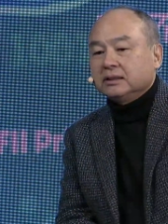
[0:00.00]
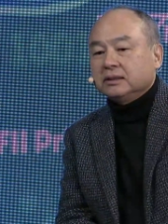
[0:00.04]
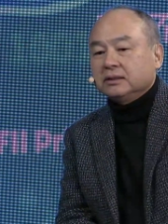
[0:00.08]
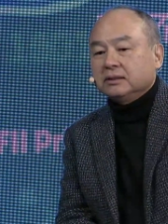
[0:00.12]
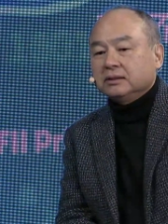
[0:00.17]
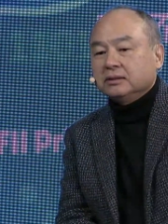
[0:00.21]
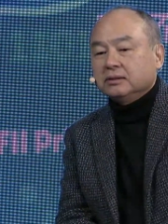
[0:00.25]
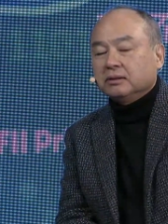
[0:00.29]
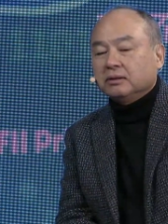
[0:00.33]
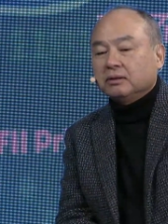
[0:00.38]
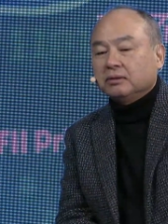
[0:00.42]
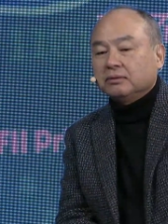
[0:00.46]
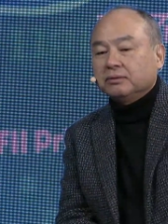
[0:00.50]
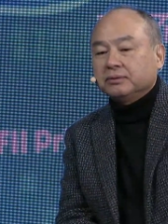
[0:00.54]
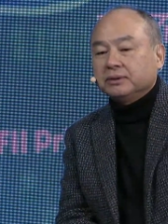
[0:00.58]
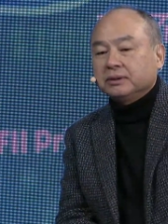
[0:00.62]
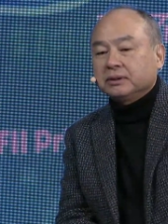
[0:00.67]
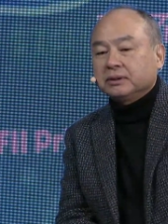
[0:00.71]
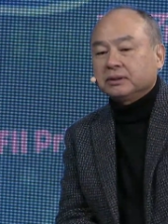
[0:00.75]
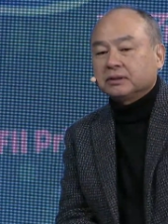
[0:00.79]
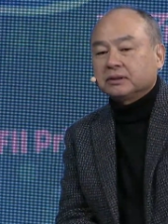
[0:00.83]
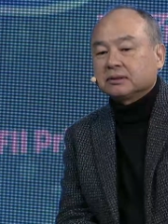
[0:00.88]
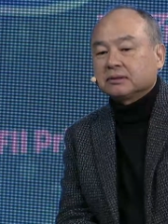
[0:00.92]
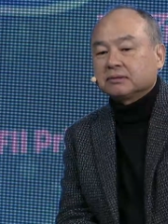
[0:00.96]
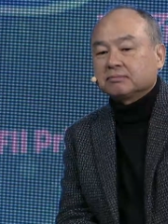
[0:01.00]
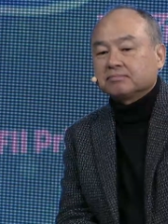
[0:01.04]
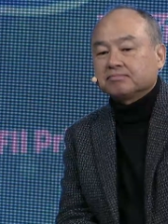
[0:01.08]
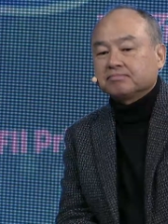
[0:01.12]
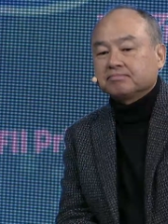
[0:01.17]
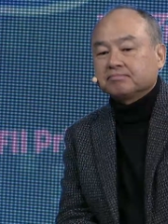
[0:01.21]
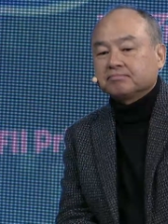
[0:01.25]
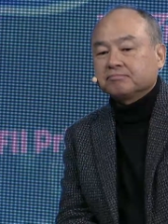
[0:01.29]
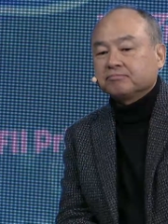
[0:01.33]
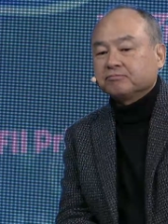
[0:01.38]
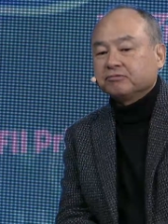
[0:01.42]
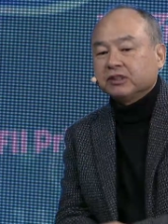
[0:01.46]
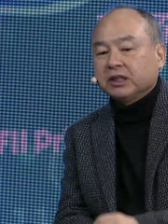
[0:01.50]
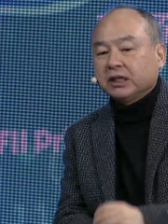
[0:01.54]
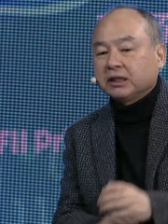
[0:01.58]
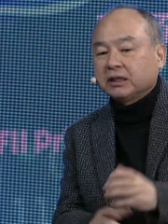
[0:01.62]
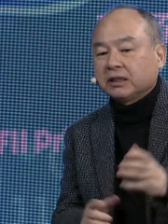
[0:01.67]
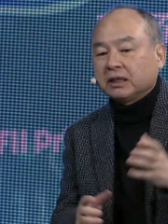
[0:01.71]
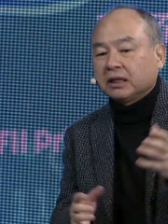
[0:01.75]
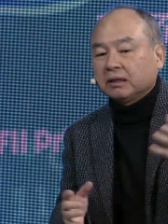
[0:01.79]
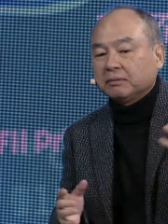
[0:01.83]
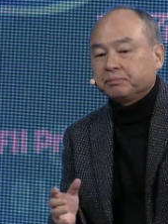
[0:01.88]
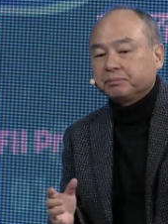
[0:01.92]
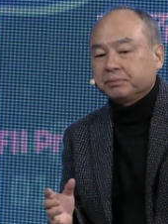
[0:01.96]
you always
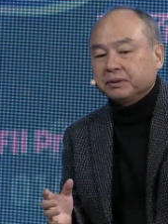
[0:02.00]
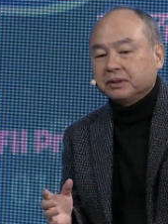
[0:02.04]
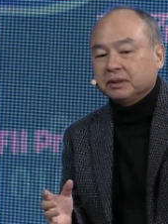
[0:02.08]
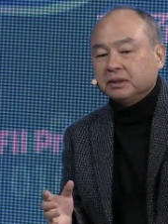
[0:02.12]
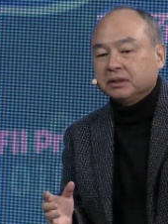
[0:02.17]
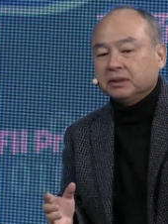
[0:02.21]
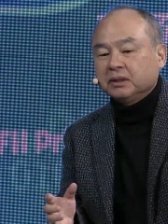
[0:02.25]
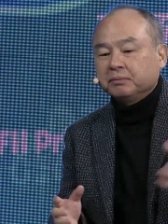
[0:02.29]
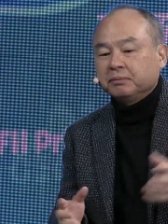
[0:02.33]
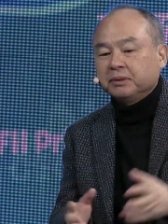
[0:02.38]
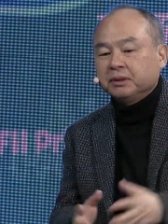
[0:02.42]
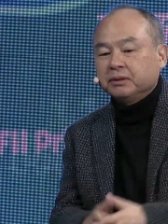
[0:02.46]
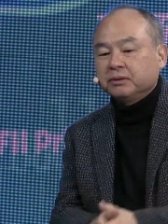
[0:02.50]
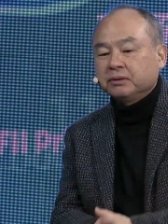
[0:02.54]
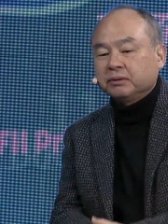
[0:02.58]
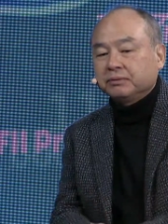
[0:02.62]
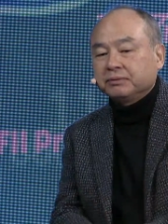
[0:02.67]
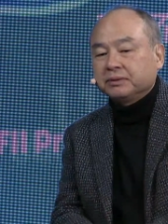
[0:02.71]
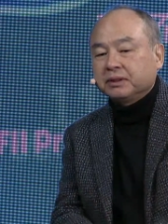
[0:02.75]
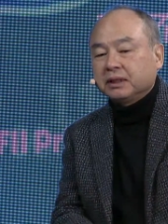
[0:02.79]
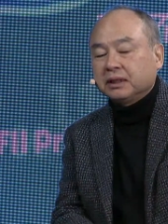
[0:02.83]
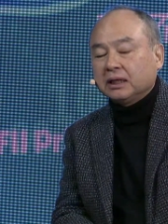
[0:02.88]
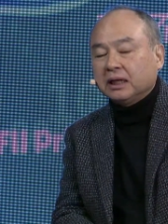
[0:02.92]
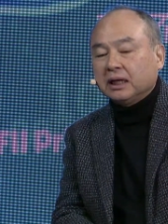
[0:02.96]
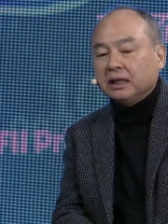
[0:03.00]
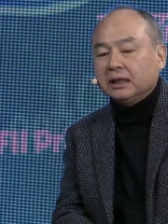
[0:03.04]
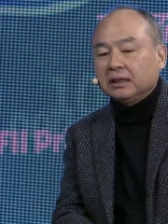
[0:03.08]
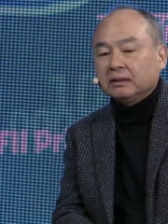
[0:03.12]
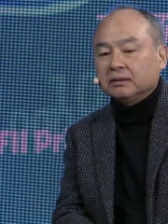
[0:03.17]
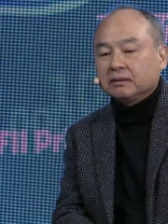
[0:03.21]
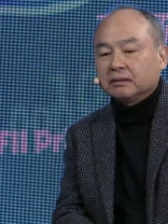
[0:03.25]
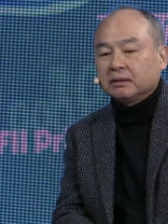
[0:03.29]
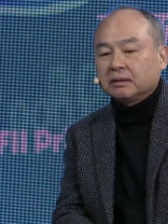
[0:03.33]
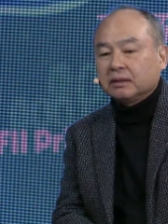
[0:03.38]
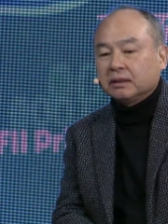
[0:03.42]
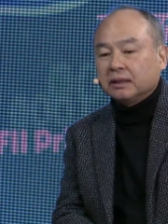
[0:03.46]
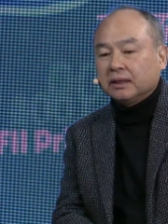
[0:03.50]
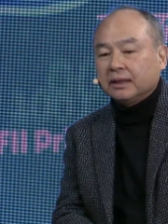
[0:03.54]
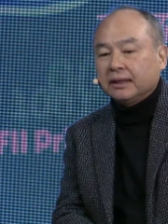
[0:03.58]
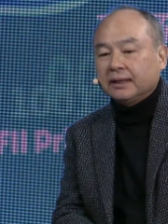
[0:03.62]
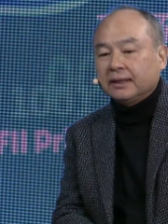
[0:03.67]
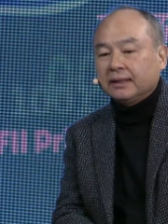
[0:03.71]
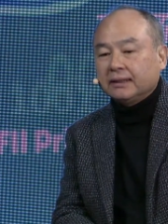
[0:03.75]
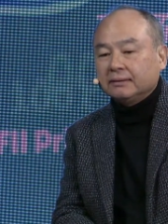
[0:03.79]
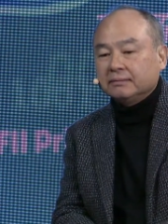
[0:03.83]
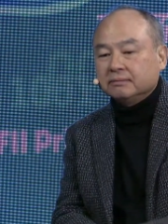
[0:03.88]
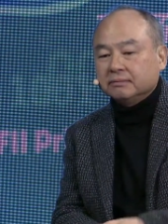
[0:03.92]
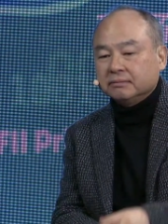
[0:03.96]
wake up in the middle of the night
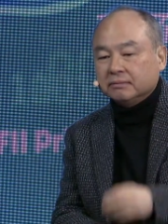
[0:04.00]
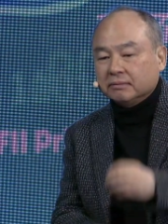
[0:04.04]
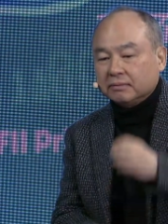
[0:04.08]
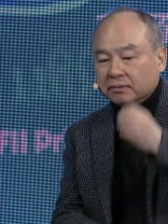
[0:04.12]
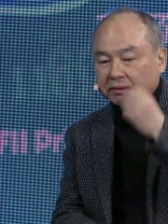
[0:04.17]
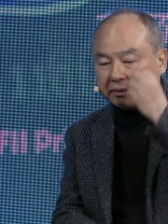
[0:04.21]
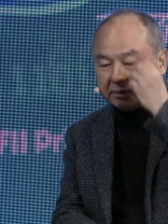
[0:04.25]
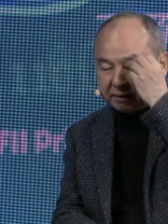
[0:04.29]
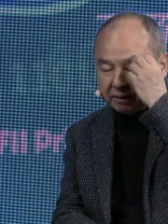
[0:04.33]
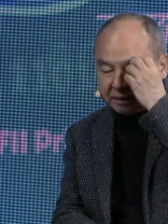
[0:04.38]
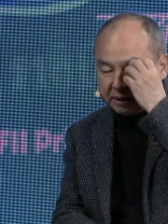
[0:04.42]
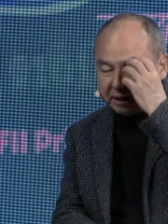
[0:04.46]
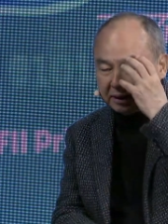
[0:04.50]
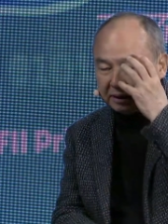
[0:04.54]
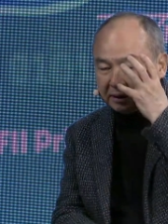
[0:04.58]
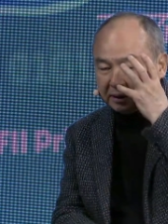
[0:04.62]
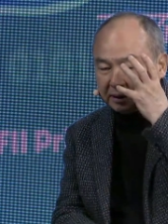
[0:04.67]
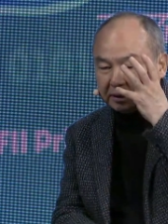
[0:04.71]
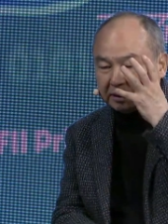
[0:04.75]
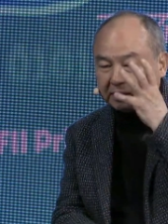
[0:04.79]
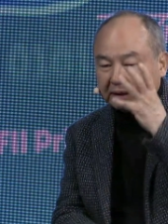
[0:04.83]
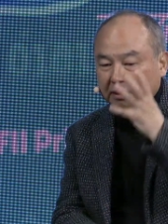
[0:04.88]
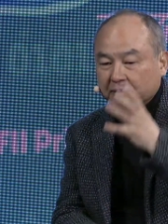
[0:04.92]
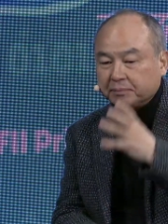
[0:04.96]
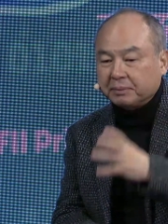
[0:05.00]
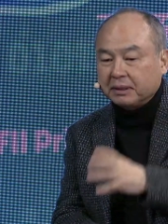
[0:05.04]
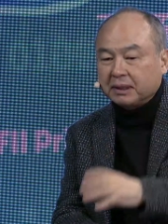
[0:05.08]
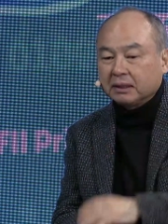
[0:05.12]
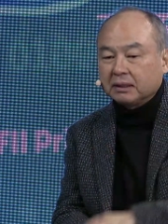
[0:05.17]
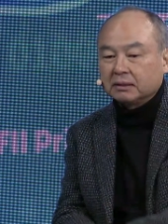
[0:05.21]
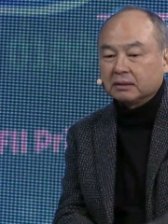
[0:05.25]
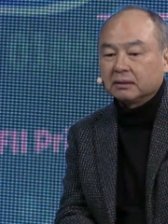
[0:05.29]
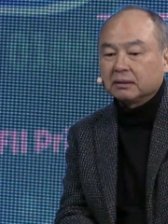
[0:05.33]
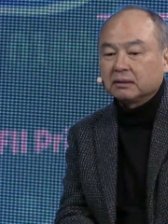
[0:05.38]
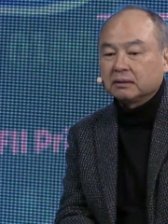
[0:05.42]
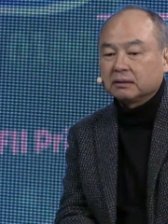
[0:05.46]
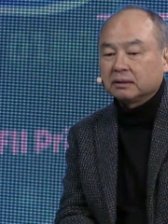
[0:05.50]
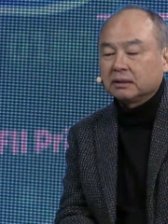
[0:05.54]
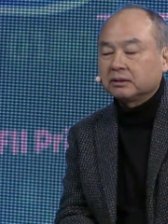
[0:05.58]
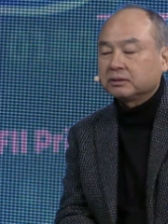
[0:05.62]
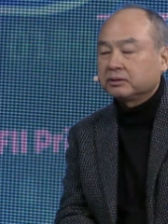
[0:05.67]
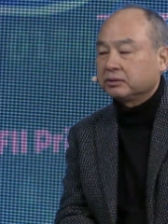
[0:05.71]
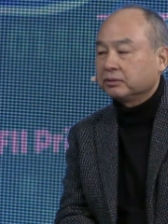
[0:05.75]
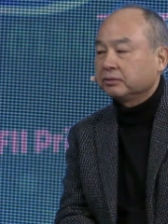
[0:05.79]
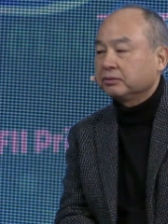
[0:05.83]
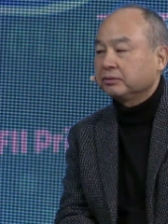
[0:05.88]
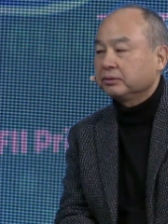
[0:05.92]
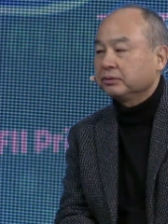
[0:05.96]
and thinking about the
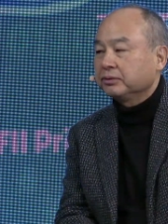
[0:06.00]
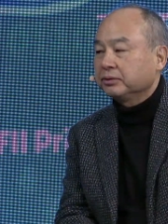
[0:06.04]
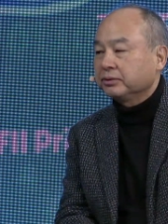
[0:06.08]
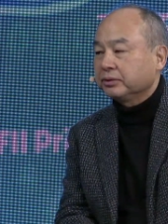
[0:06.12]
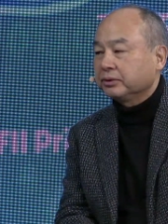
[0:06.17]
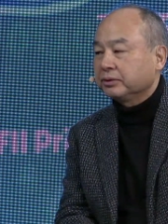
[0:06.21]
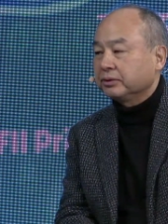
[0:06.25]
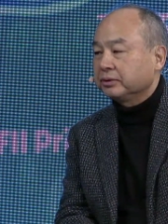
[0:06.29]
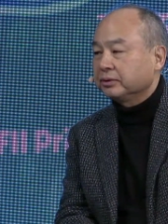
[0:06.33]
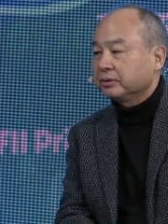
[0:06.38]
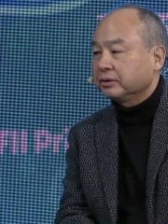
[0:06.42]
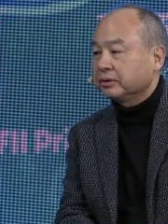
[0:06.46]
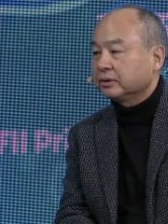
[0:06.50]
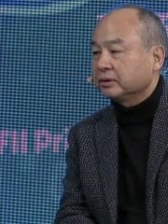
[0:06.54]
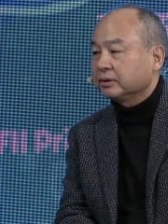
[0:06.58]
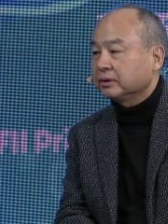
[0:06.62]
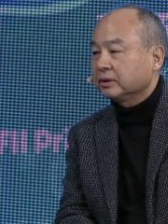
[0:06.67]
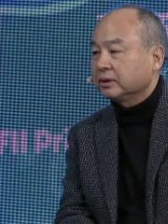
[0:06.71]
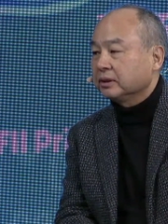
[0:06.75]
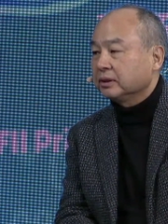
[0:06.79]
solutions.